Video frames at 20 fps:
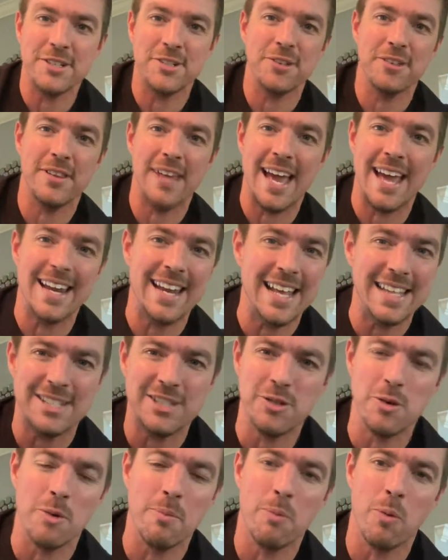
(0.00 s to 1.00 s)
of that. That's
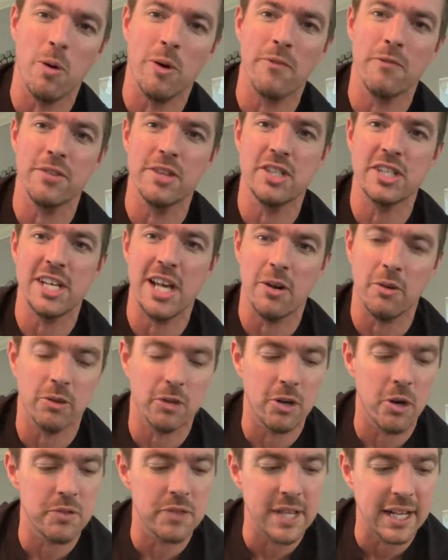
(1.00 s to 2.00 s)
so important for the channel
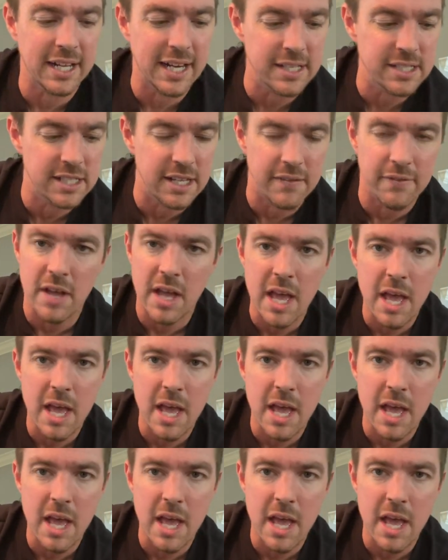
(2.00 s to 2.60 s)
growth and that kind of stuff.